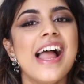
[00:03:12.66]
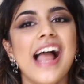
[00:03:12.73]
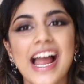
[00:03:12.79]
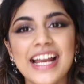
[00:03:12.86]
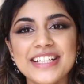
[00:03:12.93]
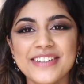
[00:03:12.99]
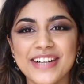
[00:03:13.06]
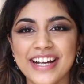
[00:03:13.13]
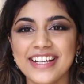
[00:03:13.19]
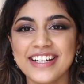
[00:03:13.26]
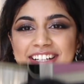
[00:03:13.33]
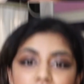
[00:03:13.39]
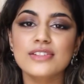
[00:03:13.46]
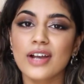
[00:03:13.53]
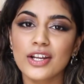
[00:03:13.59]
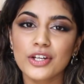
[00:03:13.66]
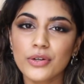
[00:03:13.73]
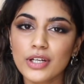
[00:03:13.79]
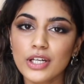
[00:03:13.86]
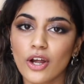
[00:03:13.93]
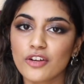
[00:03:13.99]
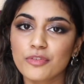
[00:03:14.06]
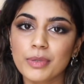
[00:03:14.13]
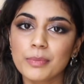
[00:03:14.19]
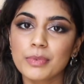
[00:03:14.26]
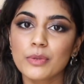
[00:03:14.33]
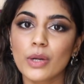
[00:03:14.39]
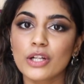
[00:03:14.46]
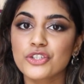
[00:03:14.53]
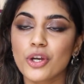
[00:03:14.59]
Anyway, so I know a lot of people
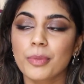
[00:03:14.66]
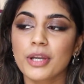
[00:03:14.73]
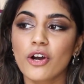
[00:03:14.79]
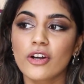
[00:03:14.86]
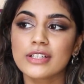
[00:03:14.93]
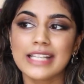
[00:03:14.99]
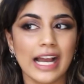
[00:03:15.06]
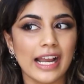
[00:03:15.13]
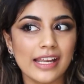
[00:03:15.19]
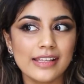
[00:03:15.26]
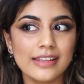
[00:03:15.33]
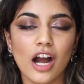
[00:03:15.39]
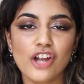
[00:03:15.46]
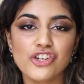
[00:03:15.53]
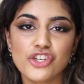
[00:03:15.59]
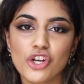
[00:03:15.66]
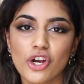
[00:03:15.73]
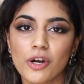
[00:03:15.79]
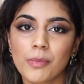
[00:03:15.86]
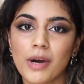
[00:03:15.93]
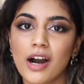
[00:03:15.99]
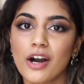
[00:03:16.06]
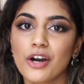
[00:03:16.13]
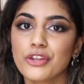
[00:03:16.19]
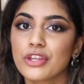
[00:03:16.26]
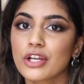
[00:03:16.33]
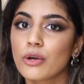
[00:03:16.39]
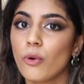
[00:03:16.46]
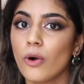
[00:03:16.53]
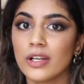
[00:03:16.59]
while shopping online unsure about the
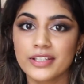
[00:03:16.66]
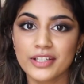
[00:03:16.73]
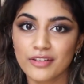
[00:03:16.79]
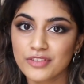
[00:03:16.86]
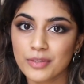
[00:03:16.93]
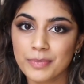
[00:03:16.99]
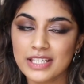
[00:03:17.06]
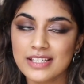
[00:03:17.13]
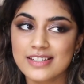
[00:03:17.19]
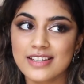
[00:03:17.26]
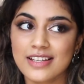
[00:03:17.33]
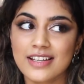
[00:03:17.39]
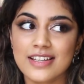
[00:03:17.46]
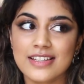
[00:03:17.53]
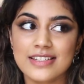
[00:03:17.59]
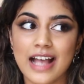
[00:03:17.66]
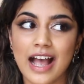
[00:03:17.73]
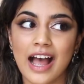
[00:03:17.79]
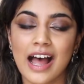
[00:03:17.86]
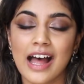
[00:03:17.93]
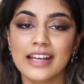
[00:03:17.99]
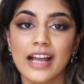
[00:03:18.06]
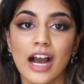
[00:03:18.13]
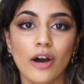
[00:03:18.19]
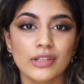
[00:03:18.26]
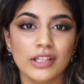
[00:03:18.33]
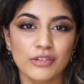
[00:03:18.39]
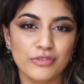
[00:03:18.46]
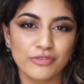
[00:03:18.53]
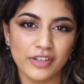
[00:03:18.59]
quality of the pieces and how they
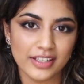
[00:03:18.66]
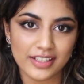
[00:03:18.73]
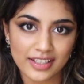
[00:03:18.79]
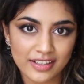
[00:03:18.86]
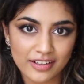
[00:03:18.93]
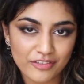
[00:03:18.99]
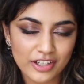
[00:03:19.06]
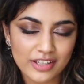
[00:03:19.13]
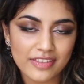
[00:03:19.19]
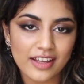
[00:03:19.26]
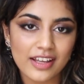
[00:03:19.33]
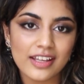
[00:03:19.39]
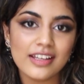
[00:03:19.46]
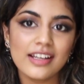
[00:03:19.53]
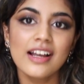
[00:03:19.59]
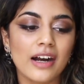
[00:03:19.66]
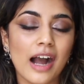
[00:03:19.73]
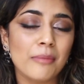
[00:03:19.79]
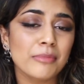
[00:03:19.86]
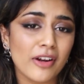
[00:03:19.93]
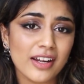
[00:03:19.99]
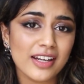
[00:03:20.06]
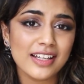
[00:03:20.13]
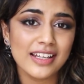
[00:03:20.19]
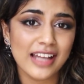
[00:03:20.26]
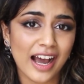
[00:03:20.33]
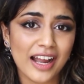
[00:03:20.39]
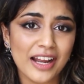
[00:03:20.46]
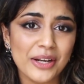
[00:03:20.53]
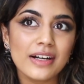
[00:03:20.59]
would fit and everything. I'm not gonna
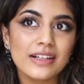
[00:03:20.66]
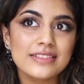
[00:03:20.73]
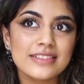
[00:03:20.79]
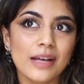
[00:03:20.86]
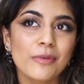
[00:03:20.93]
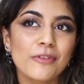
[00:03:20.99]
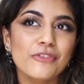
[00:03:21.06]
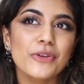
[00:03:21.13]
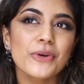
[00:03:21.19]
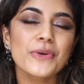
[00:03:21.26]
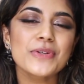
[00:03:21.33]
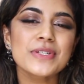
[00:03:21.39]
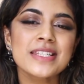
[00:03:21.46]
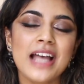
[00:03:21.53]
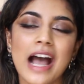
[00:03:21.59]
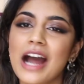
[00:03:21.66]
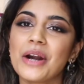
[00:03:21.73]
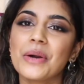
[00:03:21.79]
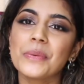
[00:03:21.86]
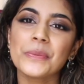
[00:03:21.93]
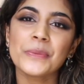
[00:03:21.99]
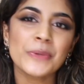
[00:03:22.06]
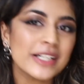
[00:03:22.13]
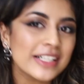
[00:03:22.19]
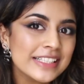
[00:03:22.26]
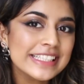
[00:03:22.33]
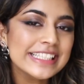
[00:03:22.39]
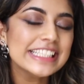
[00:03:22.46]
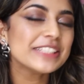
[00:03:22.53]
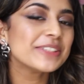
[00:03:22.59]
lie, some of those
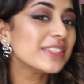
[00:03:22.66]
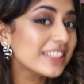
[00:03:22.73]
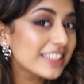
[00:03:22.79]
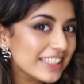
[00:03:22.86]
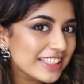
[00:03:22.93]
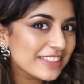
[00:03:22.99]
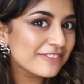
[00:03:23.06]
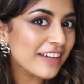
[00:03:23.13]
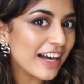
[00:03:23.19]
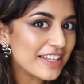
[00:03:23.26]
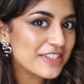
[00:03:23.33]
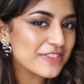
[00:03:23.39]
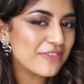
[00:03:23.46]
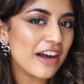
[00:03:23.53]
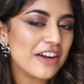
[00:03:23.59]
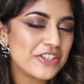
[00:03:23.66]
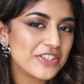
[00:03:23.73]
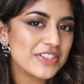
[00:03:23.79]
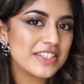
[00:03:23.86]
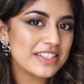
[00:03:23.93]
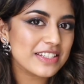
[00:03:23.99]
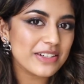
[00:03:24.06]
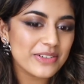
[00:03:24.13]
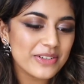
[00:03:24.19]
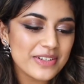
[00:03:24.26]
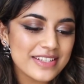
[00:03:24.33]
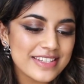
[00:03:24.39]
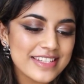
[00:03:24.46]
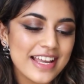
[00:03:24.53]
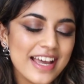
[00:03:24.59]
really fast fashion
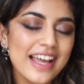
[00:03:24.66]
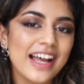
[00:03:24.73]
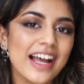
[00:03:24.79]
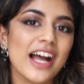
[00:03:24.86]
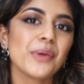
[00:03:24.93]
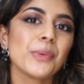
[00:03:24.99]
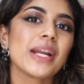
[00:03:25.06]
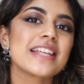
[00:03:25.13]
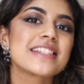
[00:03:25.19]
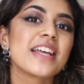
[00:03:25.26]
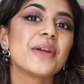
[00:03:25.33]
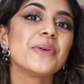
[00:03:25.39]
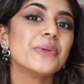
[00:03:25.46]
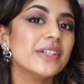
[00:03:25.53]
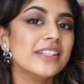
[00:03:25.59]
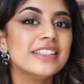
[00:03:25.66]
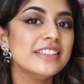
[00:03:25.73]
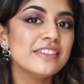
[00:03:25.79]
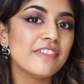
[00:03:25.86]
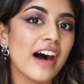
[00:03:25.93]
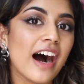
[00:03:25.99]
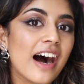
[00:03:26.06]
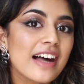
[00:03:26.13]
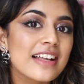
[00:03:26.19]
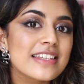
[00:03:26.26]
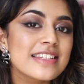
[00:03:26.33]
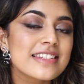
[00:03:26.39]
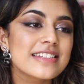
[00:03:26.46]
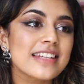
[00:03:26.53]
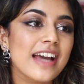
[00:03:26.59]
stores, and when I say really
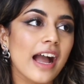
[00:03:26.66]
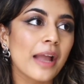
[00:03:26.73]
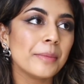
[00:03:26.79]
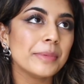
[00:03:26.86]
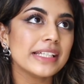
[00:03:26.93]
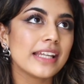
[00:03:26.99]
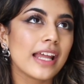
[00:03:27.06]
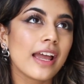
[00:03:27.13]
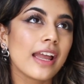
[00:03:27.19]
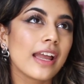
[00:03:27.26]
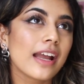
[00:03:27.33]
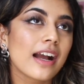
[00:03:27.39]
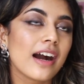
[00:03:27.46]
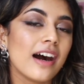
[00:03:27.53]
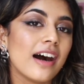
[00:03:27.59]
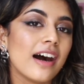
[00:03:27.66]
fast, I mean like